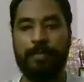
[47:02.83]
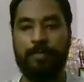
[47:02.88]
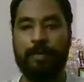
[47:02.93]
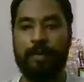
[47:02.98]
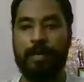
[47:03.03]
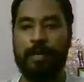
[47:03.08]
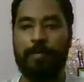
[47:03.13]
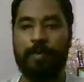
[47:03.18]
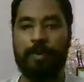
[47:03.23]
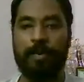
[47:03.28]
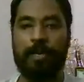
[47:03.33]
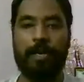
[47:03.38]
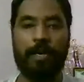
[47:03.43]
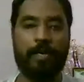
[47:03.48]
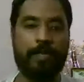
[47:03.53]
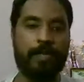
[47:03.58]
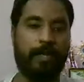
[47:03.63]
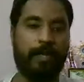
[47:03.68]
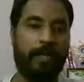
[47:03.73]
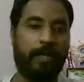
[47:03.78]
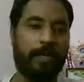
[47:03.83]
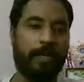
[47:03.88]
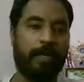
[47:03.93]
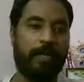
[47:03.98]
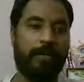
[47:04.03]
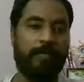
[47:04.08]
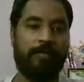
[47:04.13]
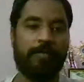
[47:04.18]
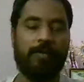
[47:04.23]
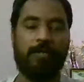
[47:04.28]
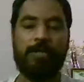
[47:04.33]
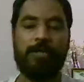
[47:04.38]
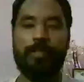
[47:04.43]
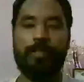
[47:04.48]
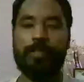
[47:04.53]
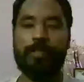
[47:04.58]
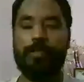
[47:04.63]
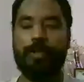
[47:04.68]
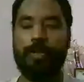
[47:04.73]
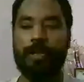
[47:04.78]
So anyone has any kind of
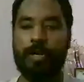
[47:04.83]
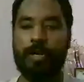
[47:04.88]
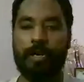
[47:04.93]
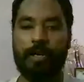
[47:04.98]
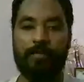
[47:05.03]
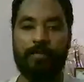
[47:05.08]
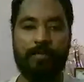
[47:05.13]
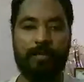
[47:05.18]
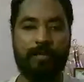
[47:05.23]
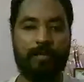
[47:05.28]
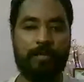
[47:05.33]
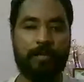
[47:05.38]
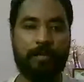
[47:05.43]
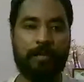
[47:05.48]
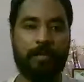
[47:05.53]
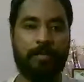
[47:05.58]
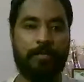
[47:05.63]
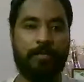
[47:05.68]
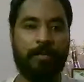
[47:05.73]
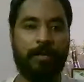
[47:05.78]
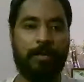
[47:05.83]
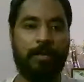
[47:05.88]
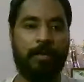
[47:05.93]
question, any kind of concern,